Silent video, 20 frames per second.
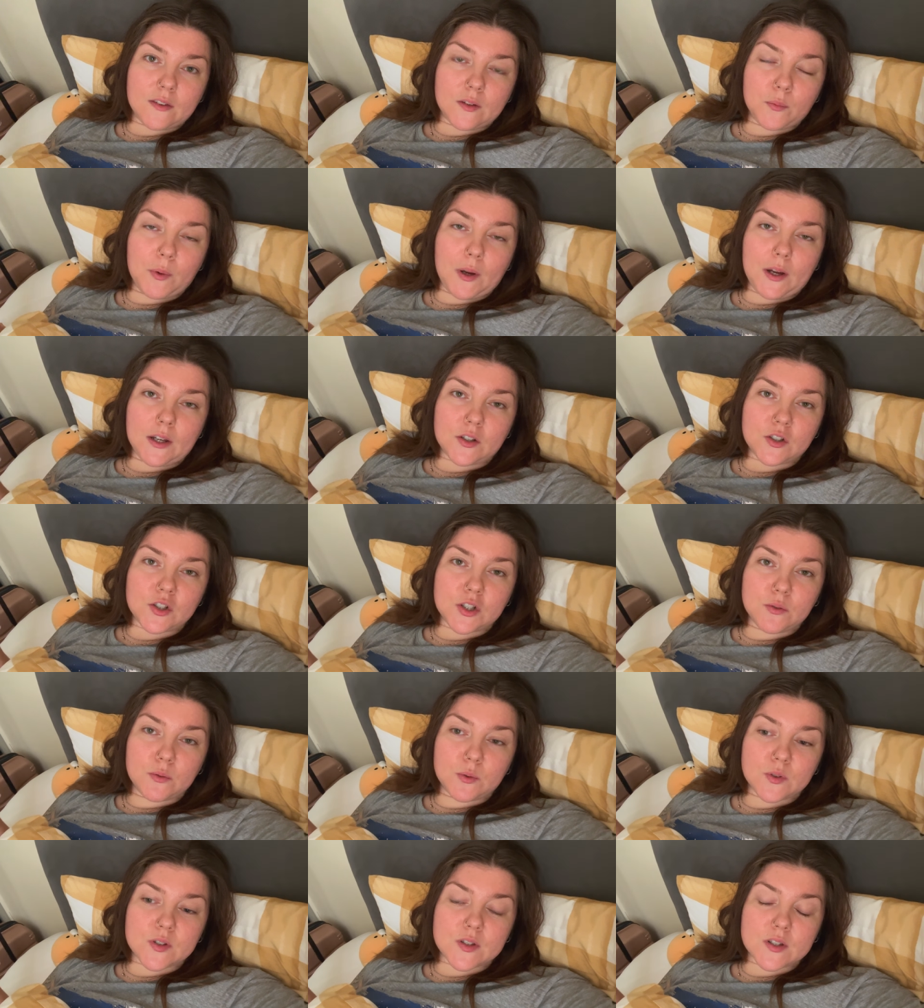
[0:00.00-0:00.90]
the way she
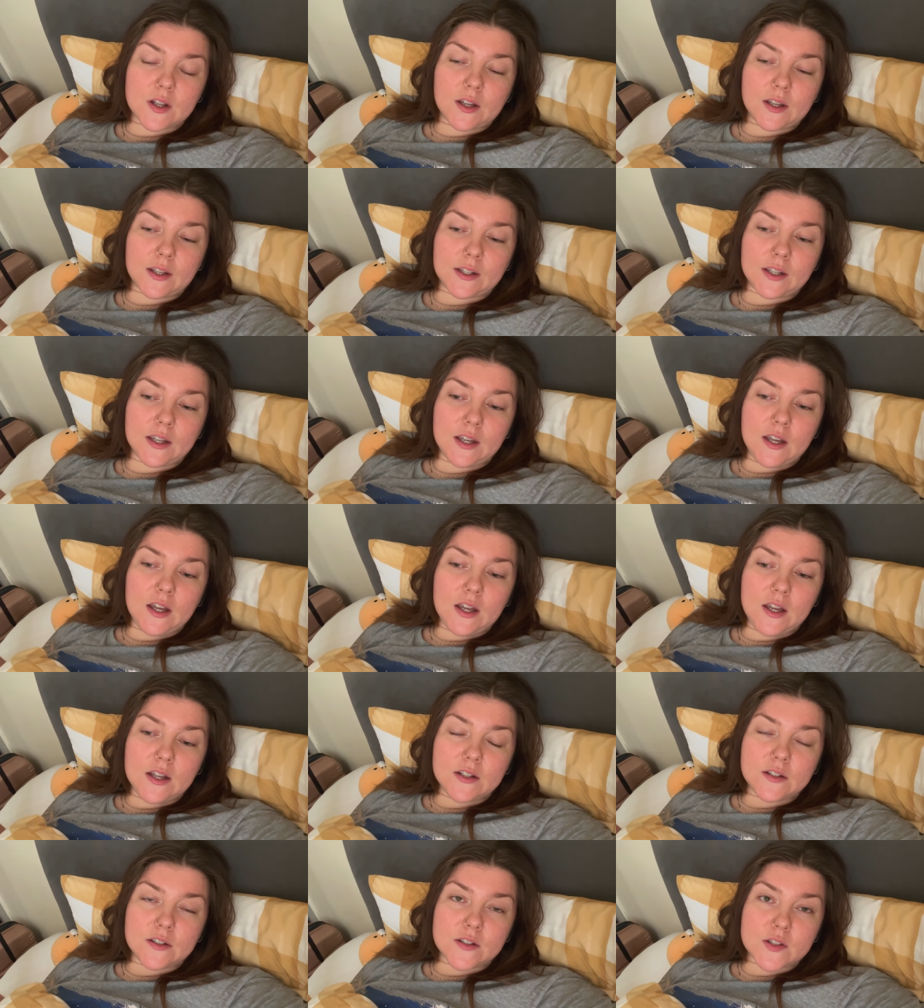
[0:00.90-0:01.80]
was like
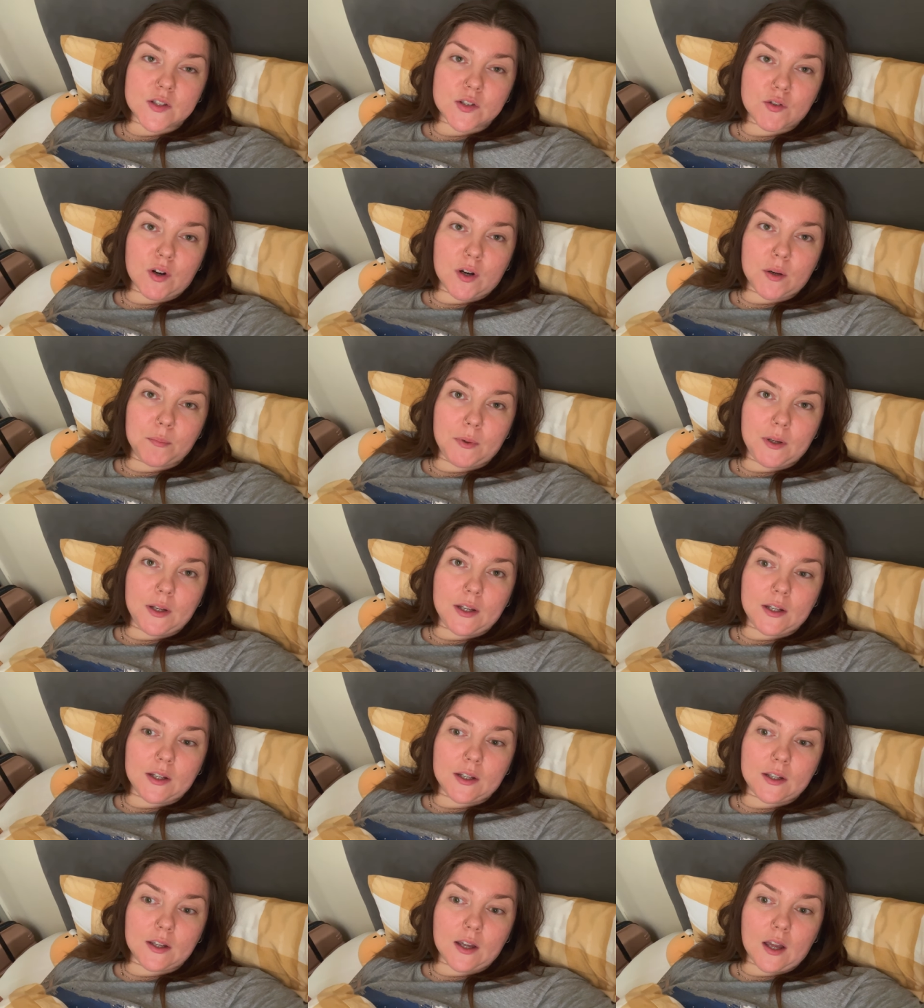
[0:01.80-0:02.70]

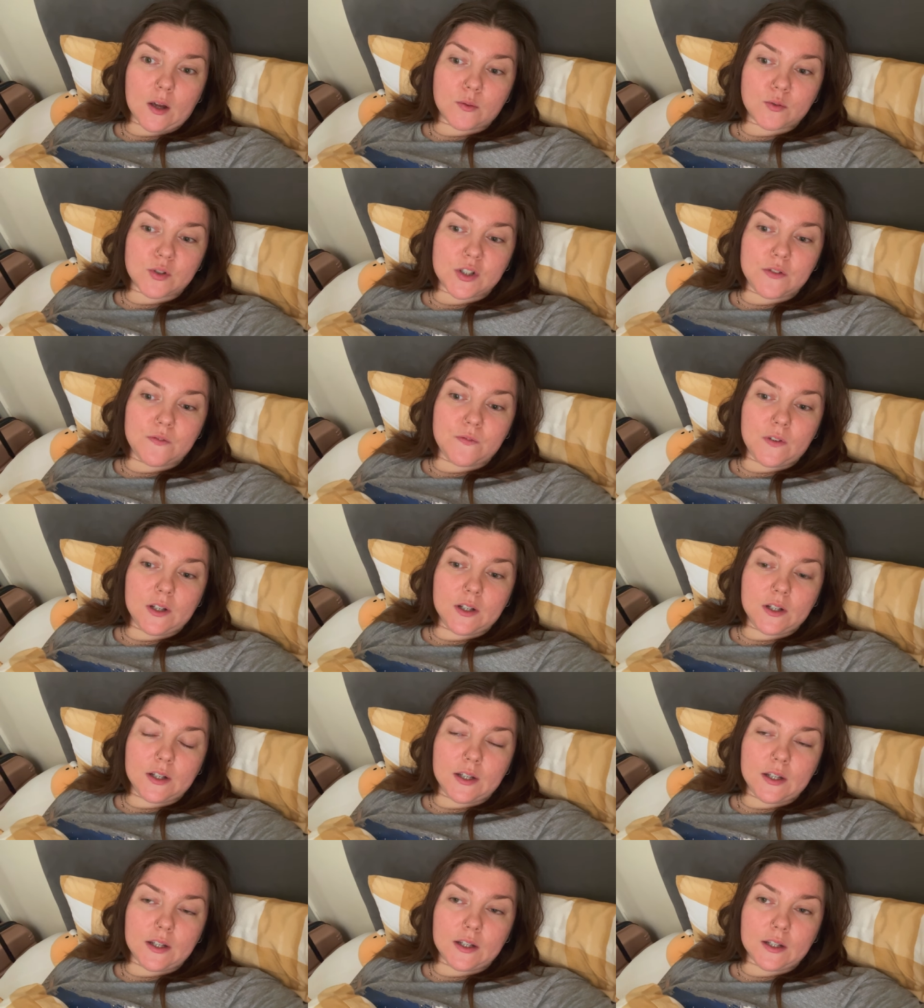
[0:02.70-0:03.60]
describing how she
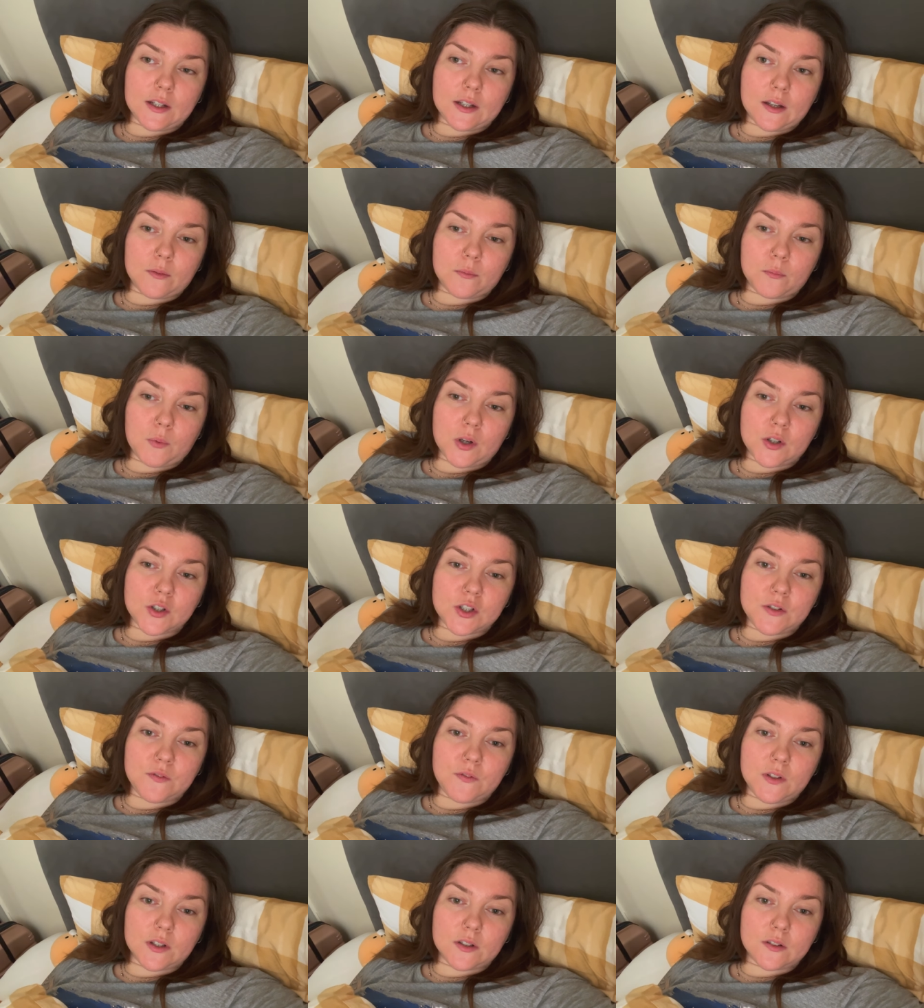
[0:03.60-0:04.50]
feeling and why she
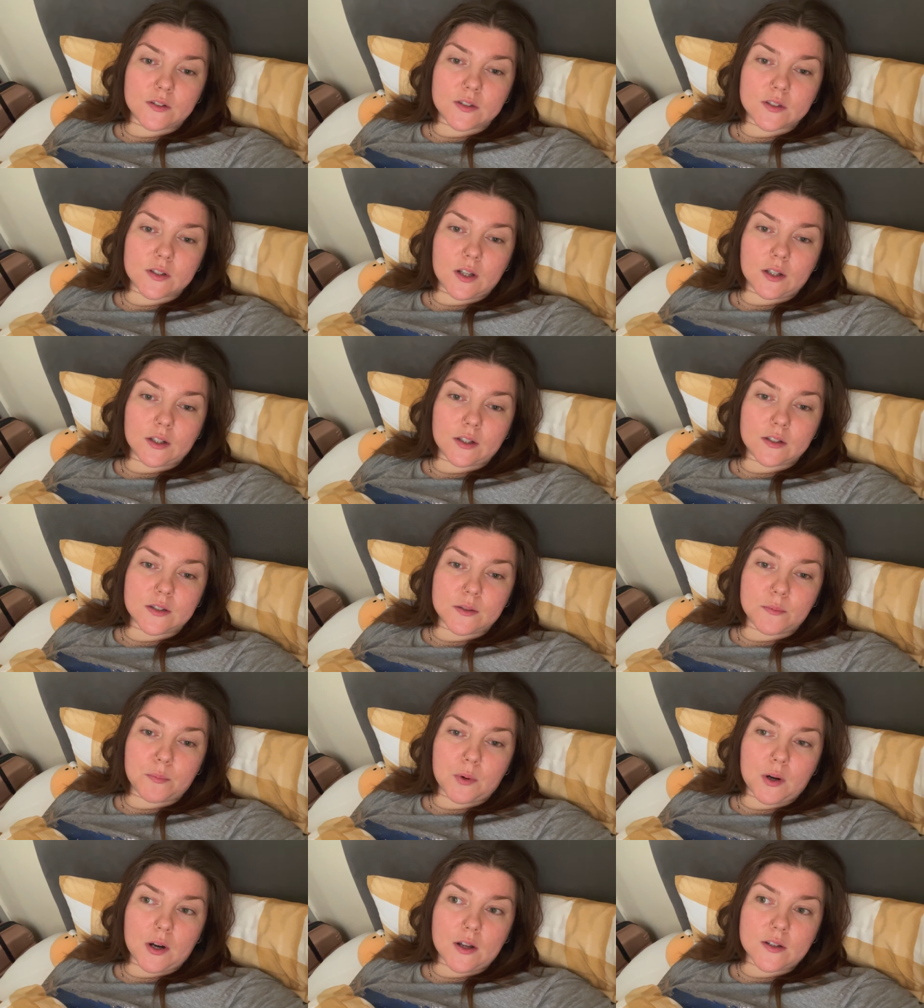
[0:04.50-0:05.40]
feels like
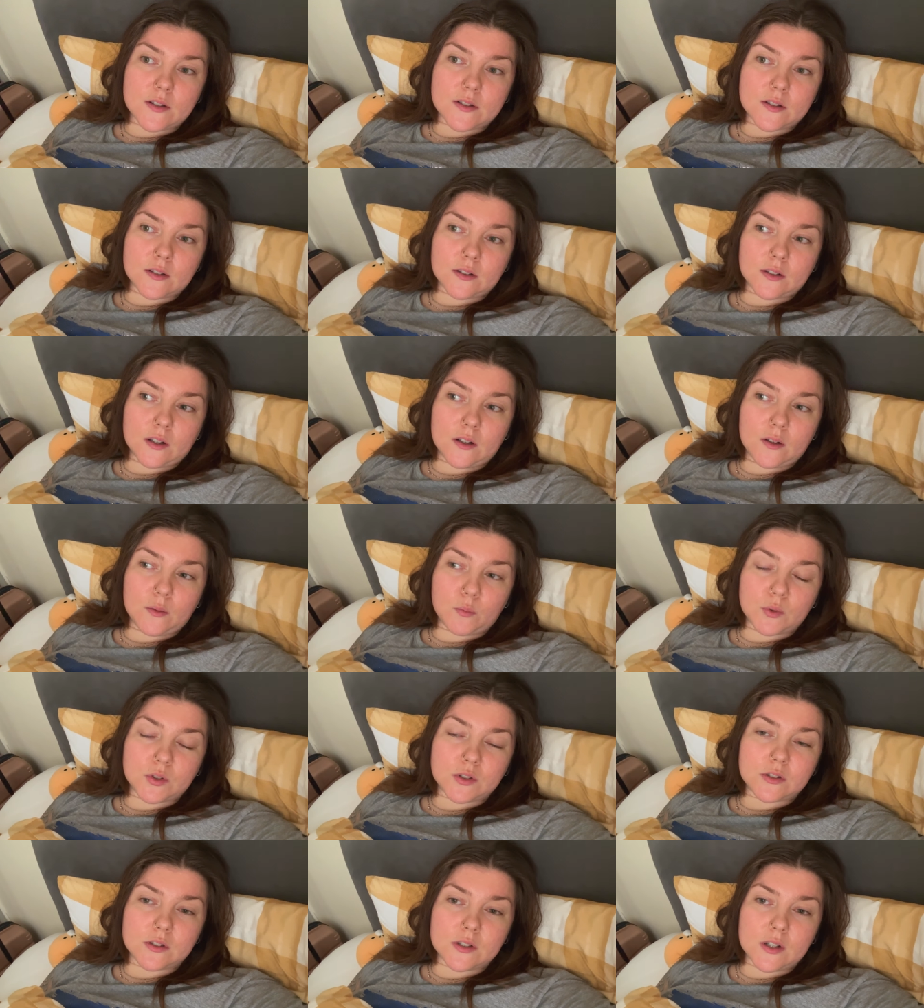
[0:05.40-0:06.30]
depressed and kind of
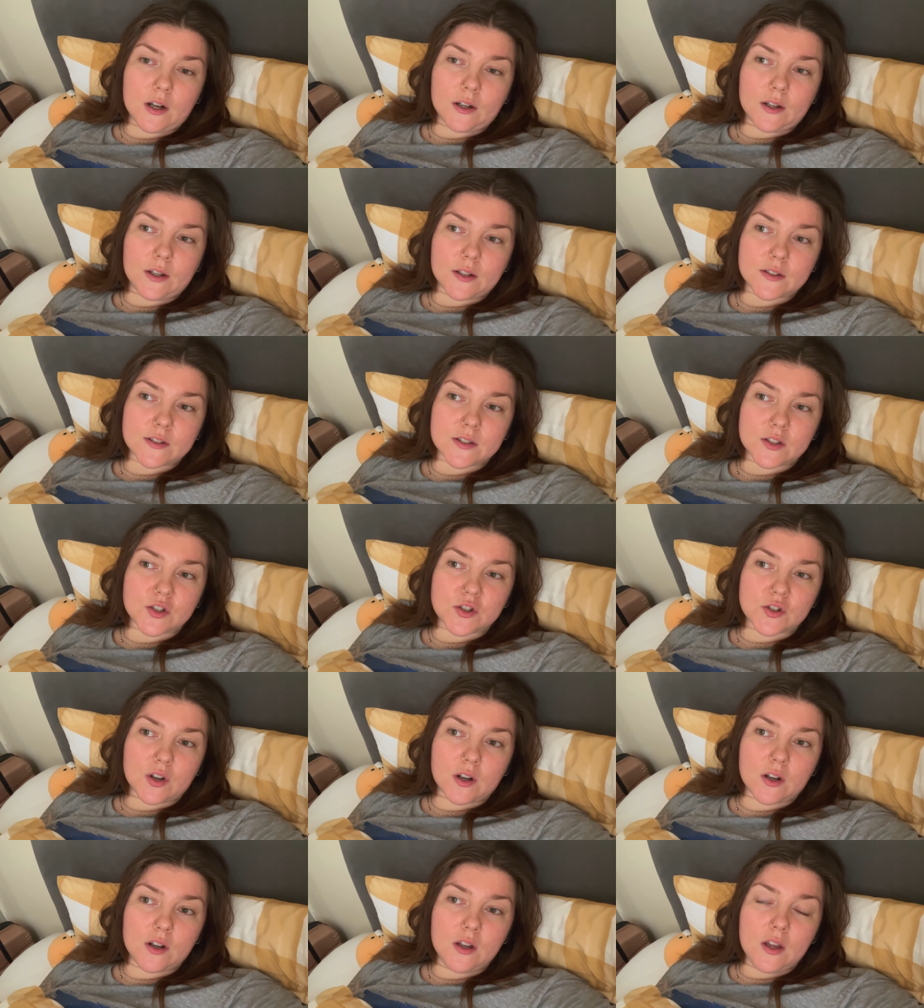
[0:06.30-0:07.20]
wants to die
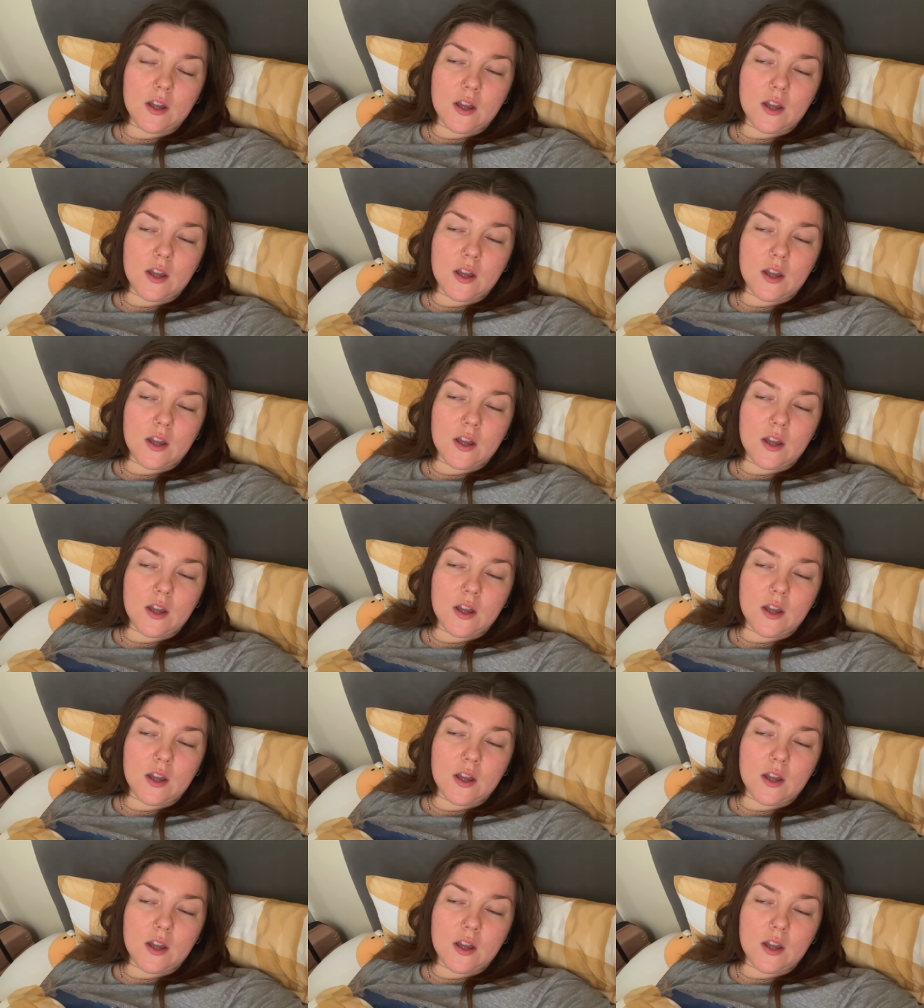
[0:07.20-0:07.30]
etc